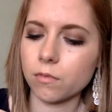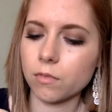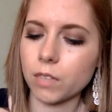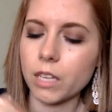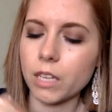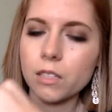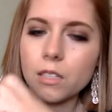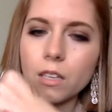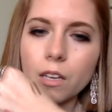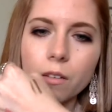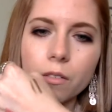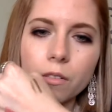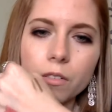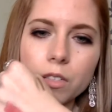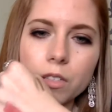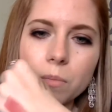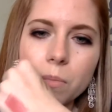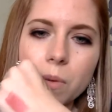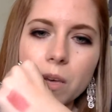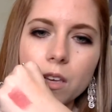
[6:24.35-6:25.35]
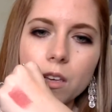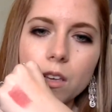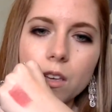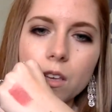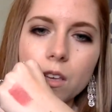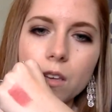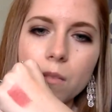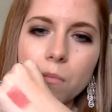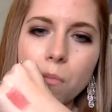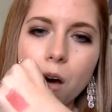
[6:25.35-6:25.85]
It's a
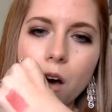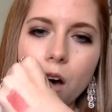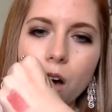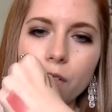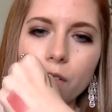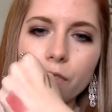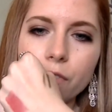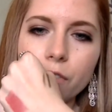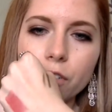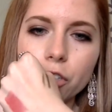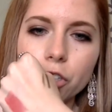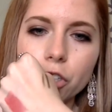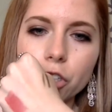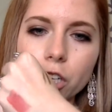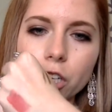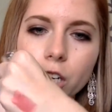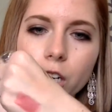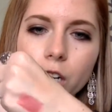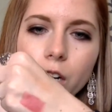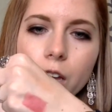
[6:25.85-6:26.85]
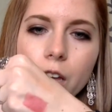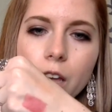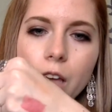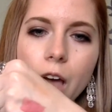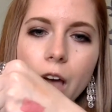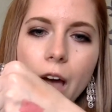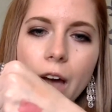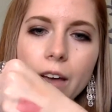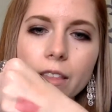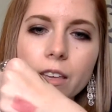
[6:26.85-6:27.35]
pinky mauve for sure.
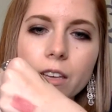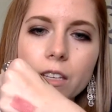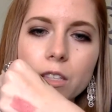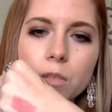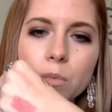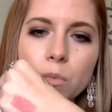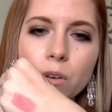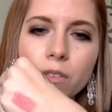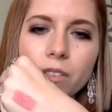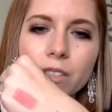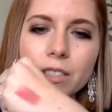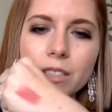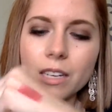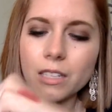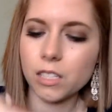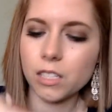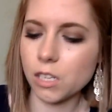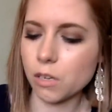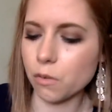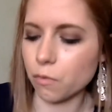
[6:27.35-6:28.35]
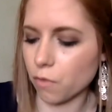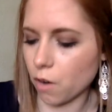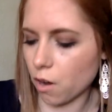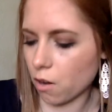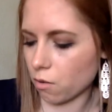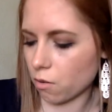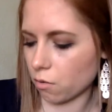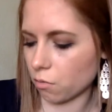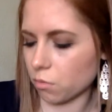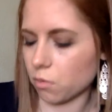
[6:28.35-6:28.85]
I think it's more of a dusty
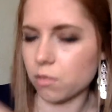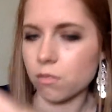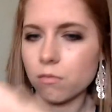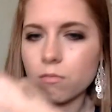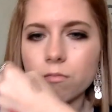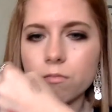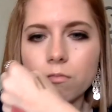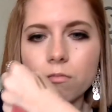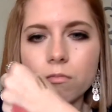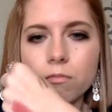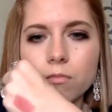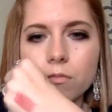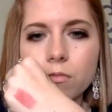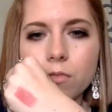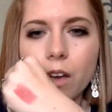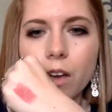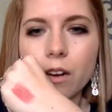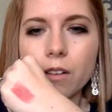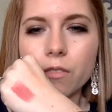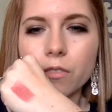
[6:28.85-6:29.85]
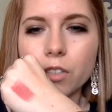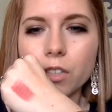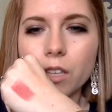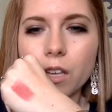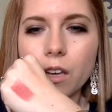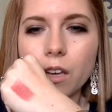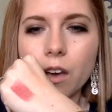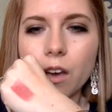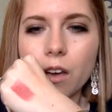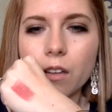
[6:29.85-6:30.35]
rose kind of
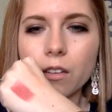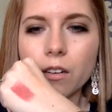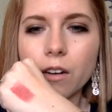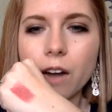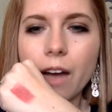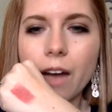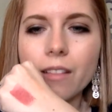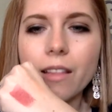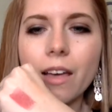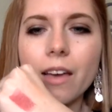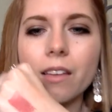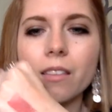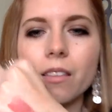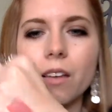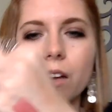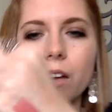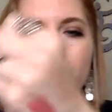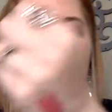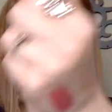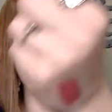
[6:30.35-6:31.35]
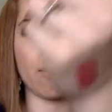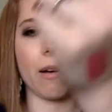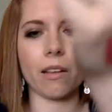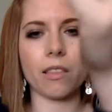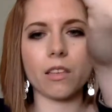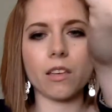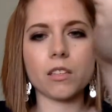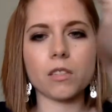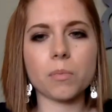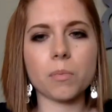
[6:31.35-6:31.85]
looking color. I like that though. I
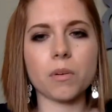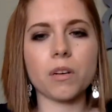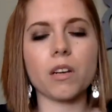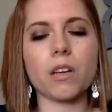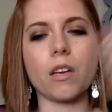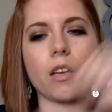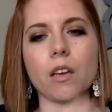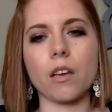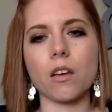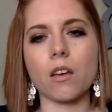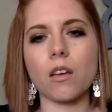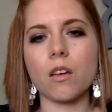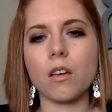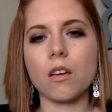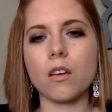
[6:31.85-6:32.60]
think it's pretty.